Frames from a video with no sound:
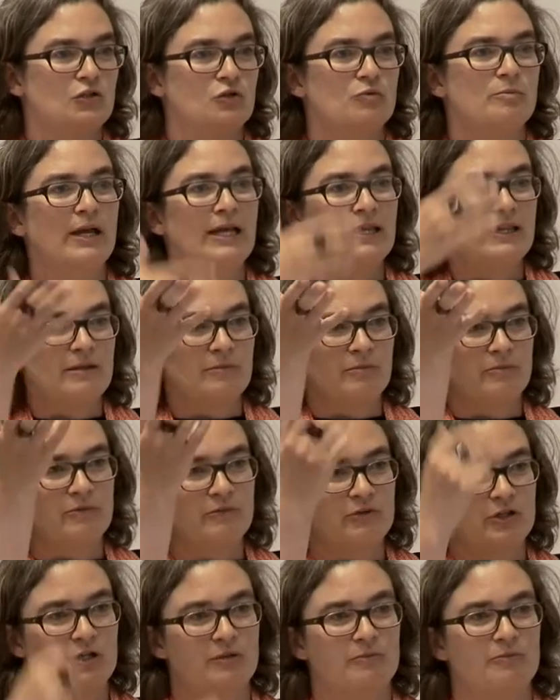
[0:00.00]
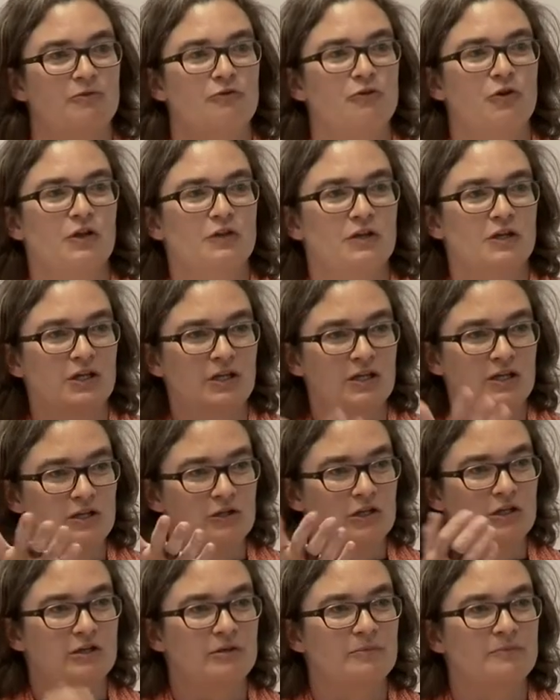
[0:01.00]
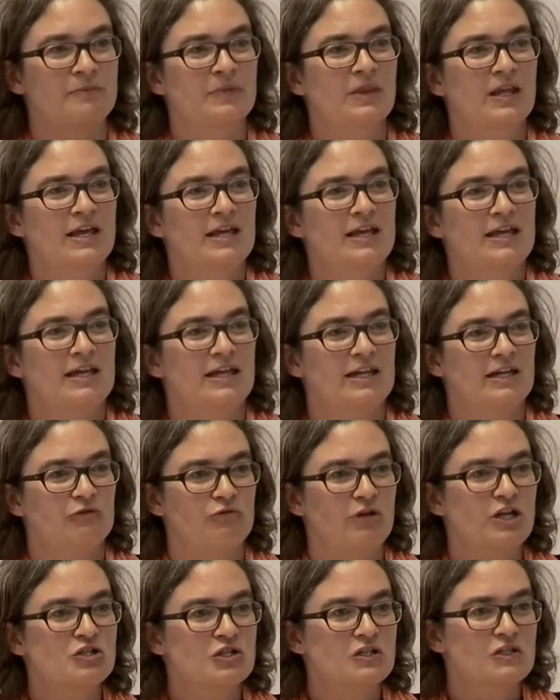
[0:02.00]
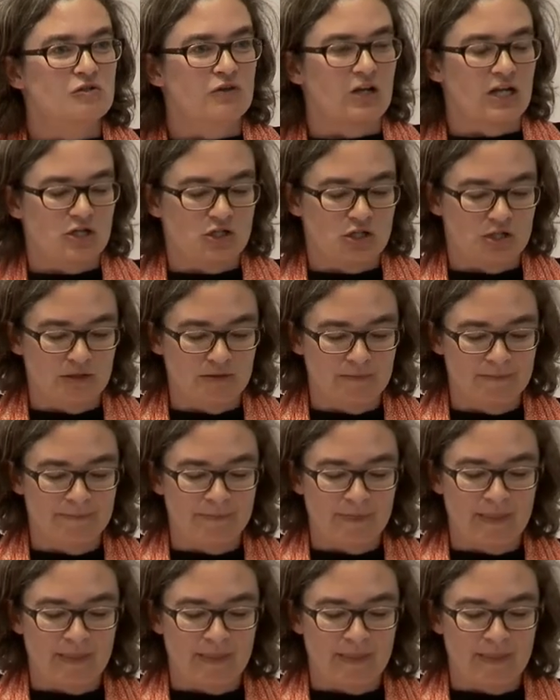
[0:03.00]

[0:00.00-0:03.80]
You met them um, for the um, uh, registration.